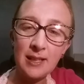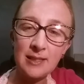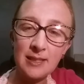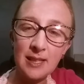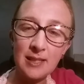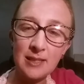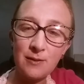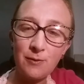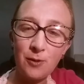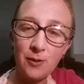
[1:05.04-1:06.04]
access
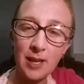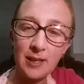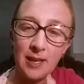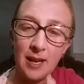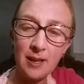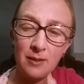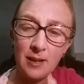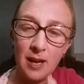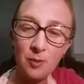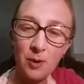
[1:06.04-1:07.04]
for that nail,
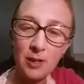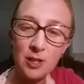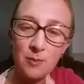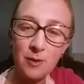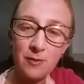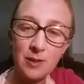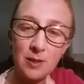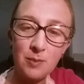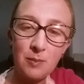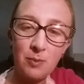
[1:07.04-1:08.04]
nail polish remover
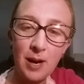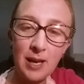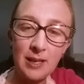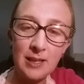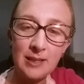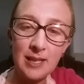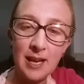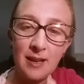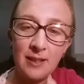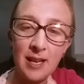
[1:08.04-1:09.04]
to be breaking
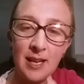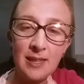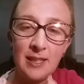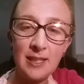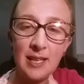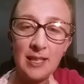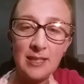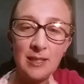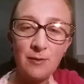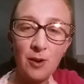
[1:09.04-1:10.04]
down the
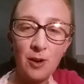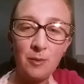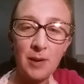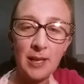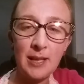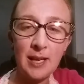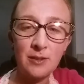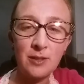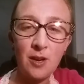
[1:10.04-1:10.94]
adhesive on my nail.